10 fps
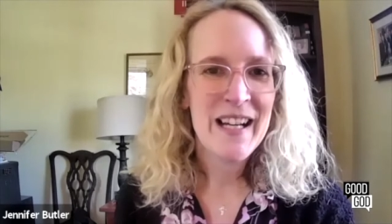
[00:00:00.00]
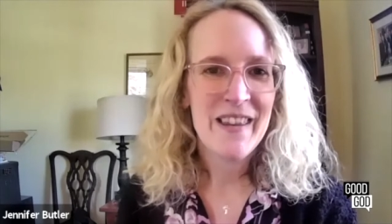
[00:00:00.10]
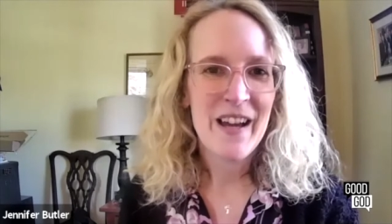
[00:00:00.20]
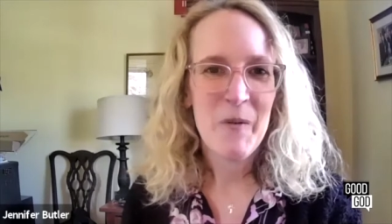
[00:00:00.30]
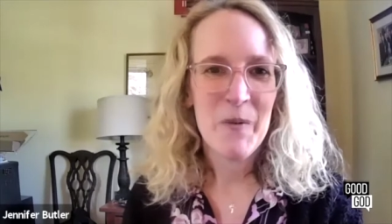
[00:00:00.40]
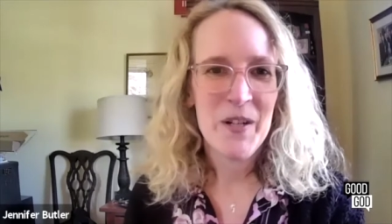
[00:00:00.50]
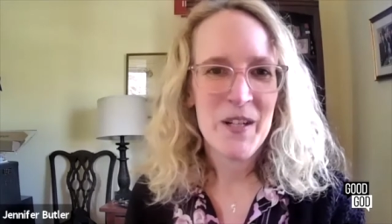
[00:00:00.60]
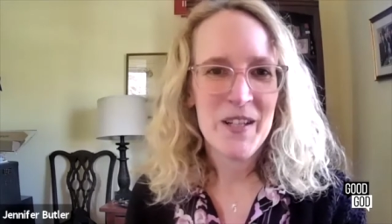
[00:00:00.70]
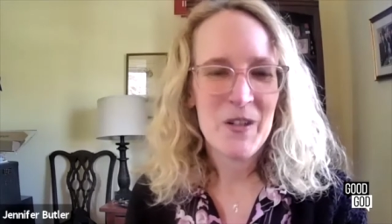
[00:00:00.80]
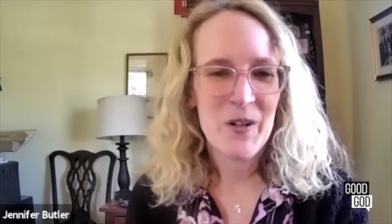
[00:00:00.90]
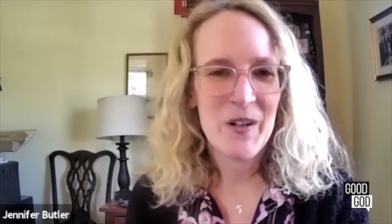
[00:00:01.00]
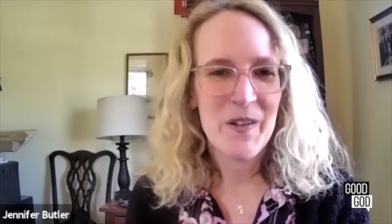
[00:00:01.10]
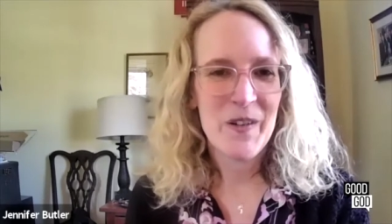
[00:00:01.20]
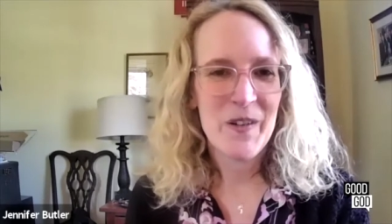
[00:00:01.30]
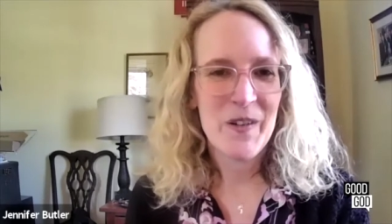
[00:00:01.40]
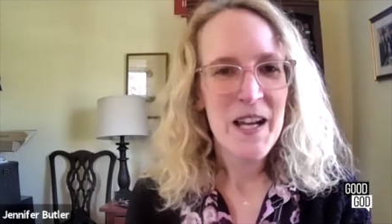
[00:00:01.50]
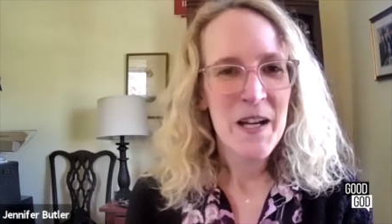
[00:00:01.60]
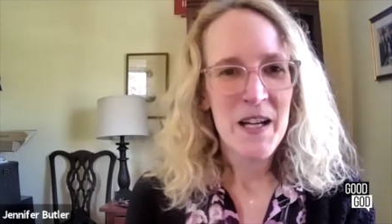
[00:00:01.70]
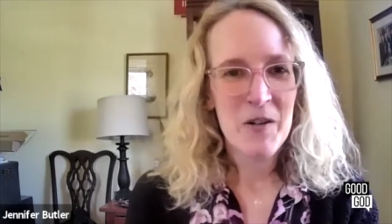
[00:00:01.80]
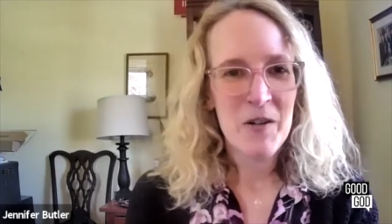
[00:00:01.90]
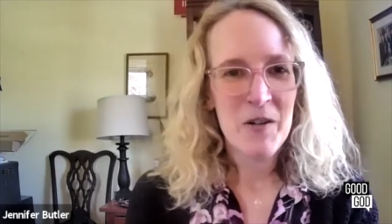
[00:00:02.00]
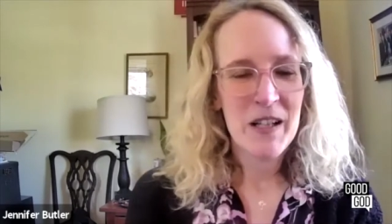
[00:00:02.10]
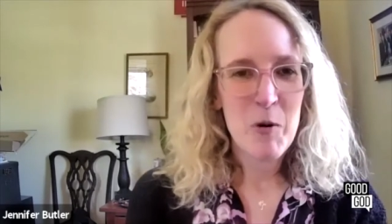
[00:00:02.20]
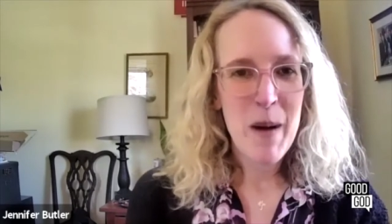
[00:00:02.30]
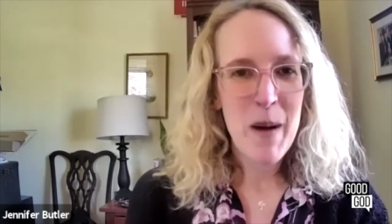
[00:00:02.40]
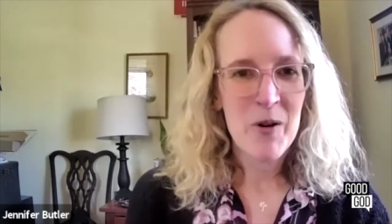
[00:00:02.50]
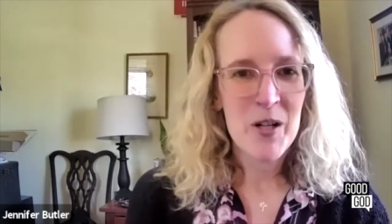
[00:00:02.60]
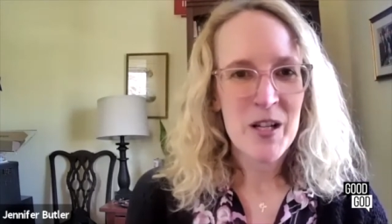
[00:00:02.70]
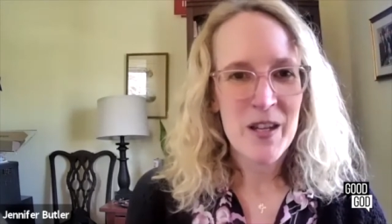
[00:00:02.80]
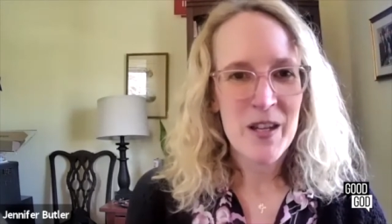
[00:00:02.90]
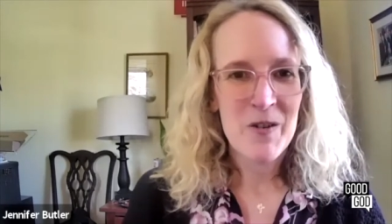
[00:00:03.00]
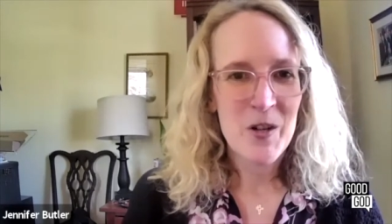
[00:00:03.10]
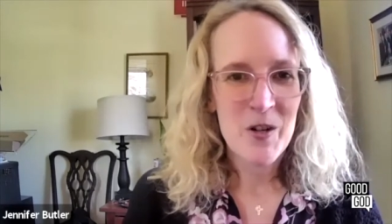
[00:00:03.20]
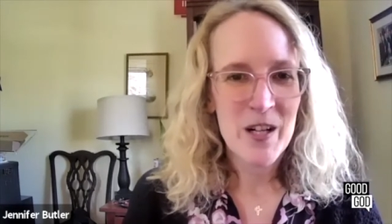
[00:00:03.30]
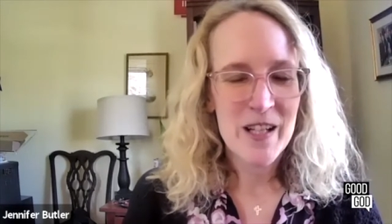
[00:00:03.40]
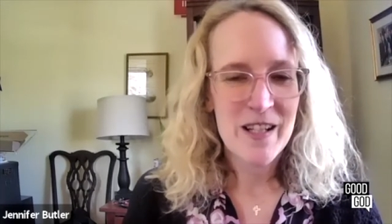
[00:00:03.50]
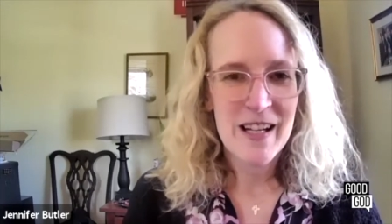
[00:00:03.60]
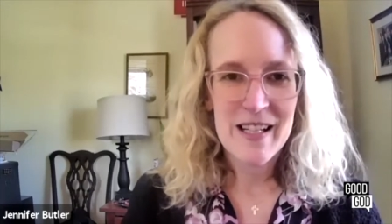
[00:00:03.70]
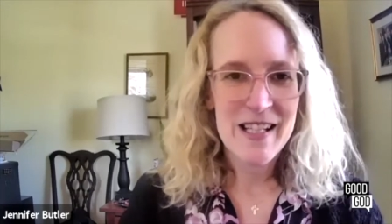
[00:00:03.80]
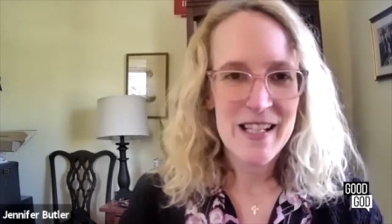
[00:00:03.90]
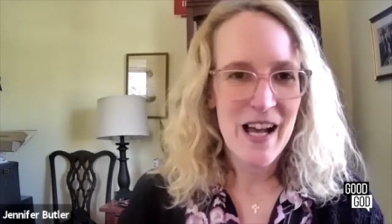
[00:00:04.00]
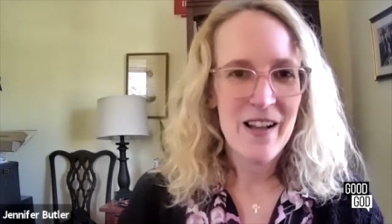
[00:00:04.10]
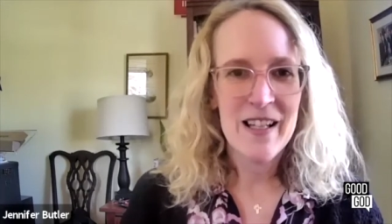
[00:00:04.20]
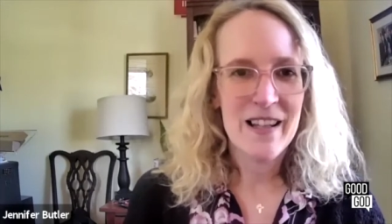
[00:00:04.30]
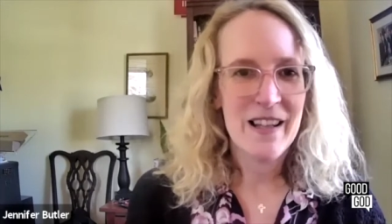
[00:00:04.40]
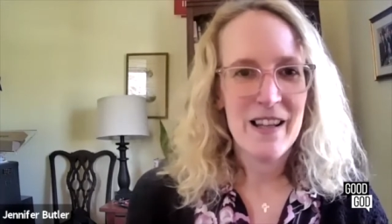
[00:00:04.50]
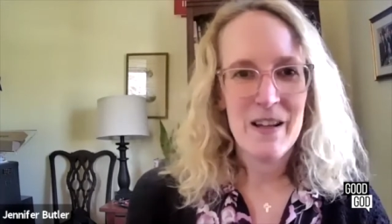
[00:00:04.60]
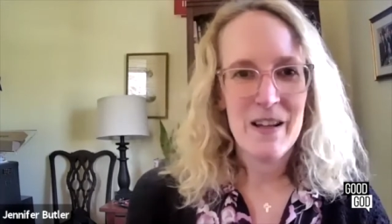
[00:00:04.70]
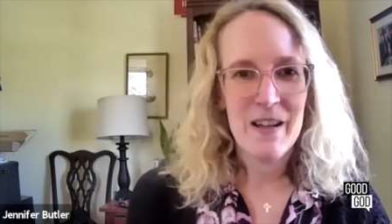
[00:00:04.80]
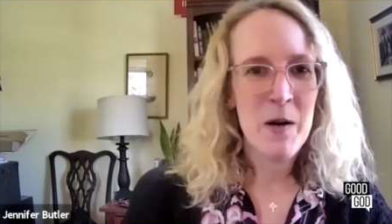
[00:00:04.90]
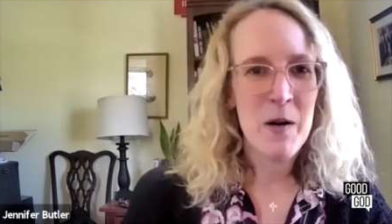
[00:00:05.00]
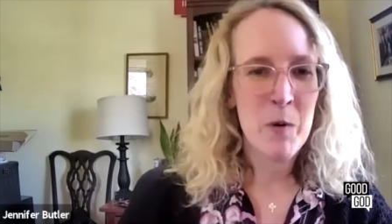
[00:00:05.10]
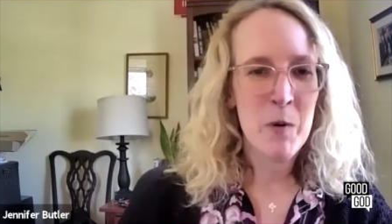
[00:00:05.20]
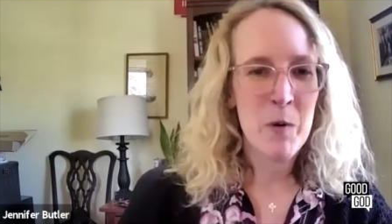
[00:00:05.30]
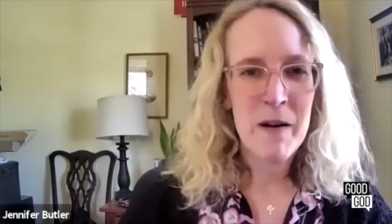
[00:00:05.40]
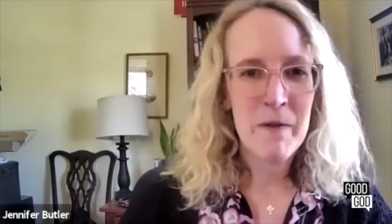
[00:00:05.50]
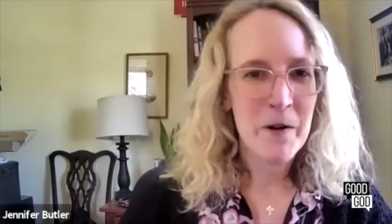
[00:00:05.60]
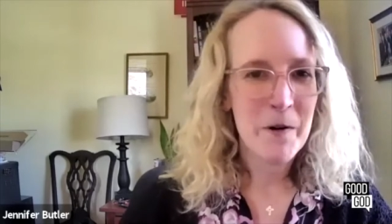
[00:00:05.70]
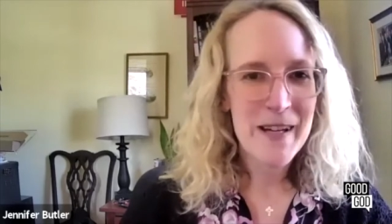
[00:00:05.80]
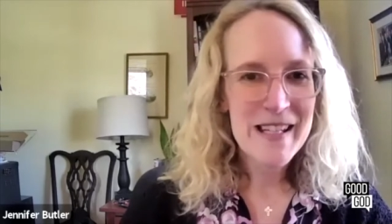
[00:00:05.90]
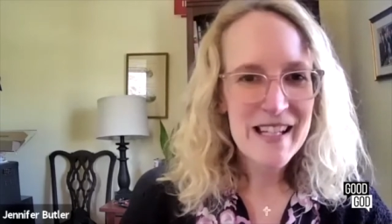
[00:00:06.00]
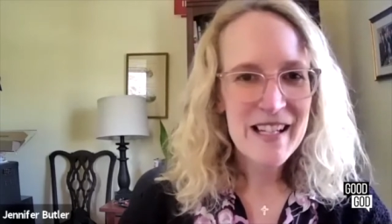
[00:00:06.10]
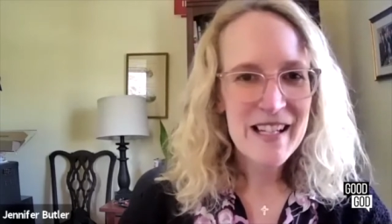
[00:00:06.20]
thought we should sort of you know, deliver power to those who could excel, and the weak were weak for a reason?